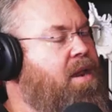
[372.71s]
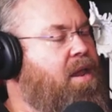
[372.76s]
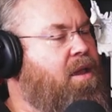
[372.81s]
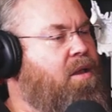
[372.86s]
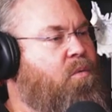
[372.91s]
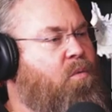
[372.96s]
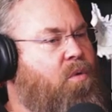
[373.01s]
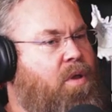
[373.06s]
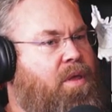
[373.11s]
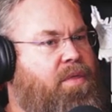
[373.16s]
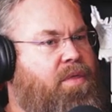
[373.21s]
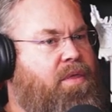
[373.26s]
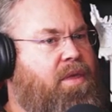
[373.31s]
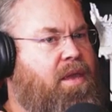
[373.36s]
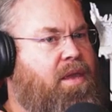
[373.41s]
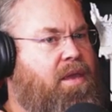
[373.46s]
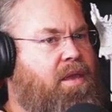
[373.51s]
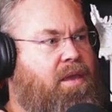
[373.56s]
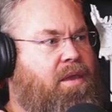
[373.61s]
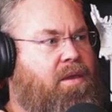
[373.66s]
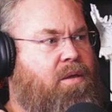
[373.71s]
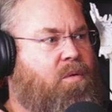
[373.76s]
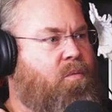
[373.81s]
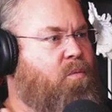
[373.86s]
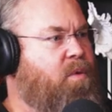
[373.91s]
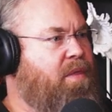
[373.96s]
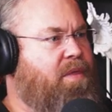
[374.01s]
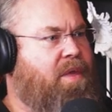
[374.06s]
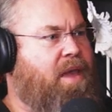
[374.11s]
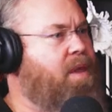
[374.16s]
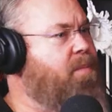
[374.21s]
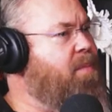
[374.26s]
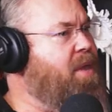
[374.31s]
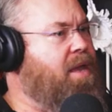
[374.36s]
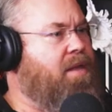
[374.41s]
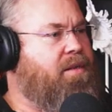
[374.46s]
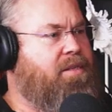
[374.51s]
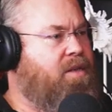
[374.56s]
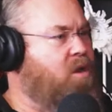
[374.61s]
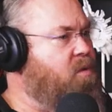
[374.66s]
Now, they're what are they
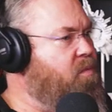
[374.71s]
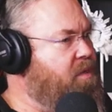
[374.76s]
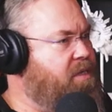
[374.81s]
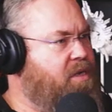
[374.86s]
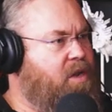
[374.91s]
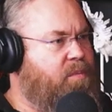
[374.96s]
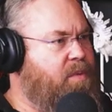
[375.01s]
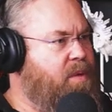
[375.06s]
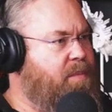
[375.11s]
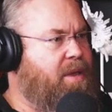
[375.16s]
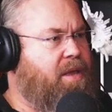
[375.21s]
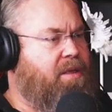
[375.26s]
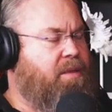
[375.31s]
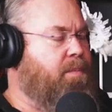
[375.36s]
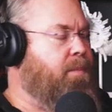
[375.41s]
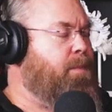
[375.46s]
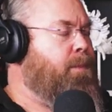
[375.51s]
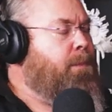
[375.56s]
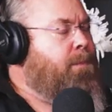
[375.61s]
about? Tell tell me about them.